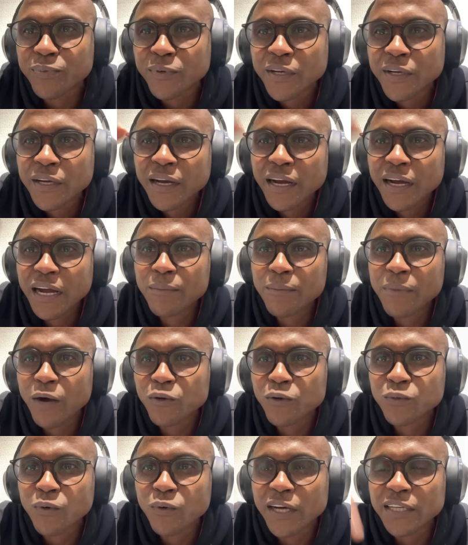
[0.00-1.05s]
top,
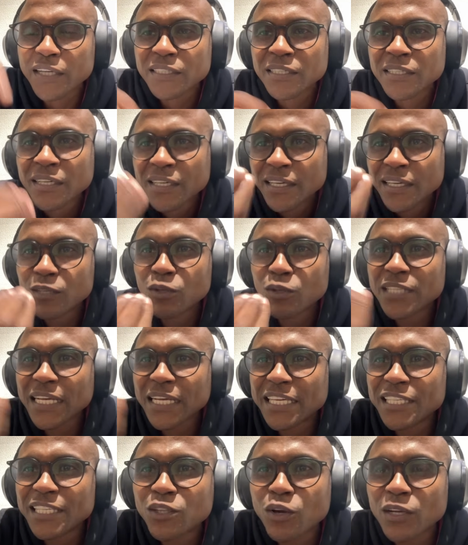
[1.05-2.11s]
out wide. It looks
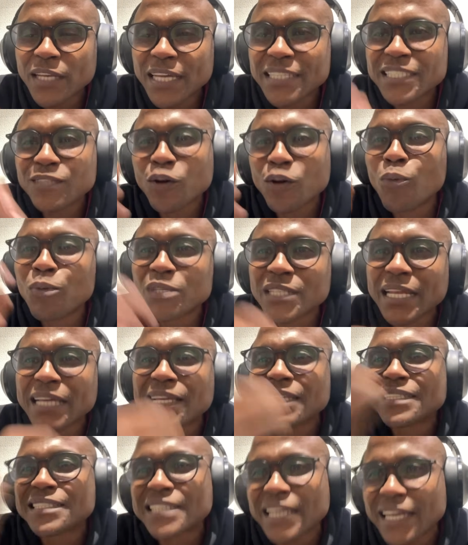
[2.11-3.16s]
like he's collecting almost
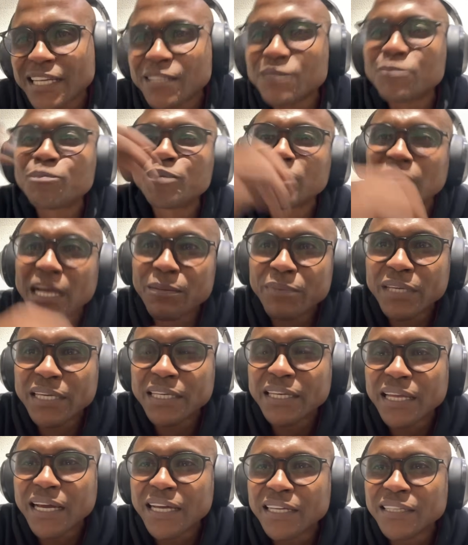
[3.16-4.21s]
like a 10,
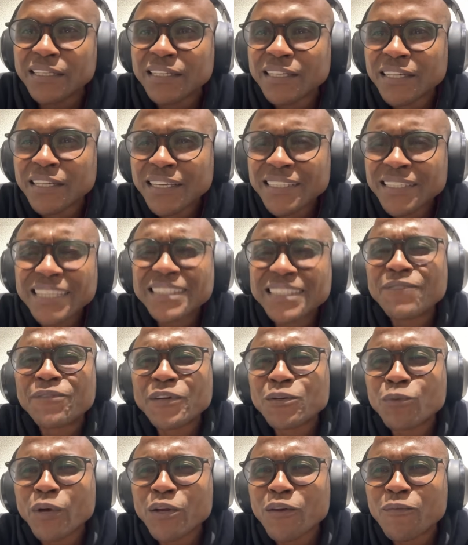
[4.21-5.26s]
becoming a 9. It's a
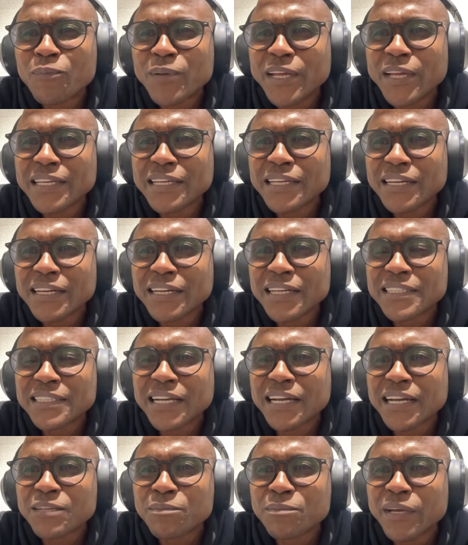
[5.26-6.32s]
different way of playing a
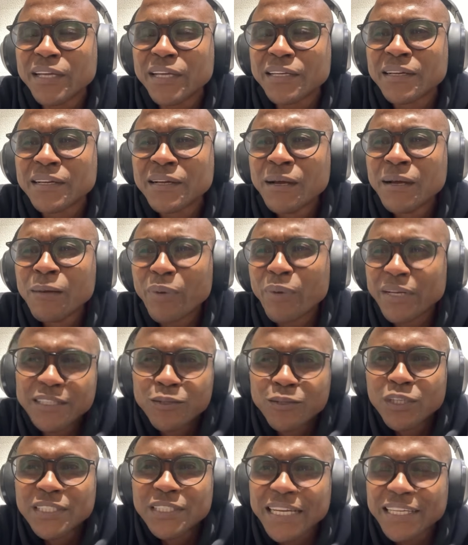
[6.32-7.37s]
target man, but
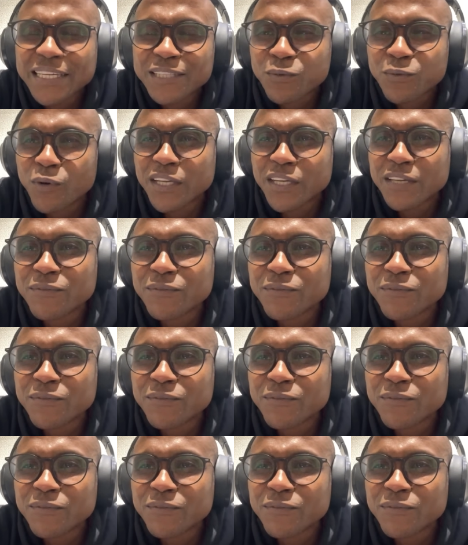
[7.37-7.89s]
it looks like it's